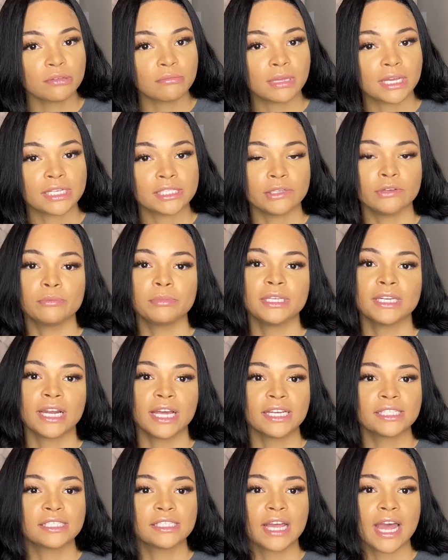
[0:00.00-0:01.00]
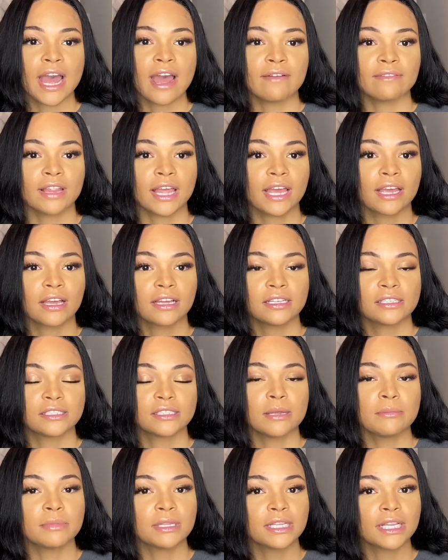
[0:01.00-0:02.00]
because it would be nice to have like
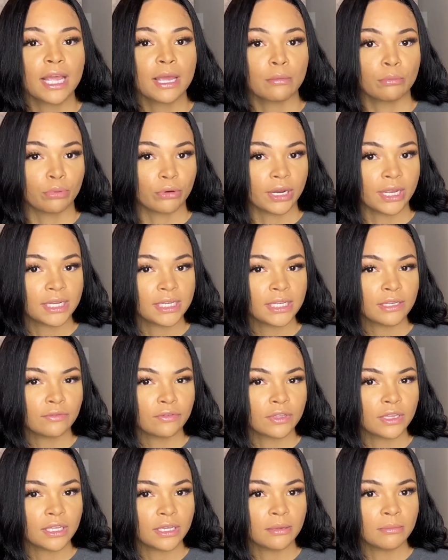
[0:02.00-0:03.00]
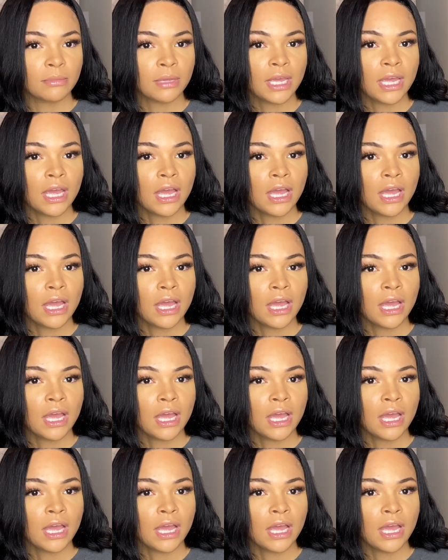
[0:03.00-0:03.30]
something like branded for them,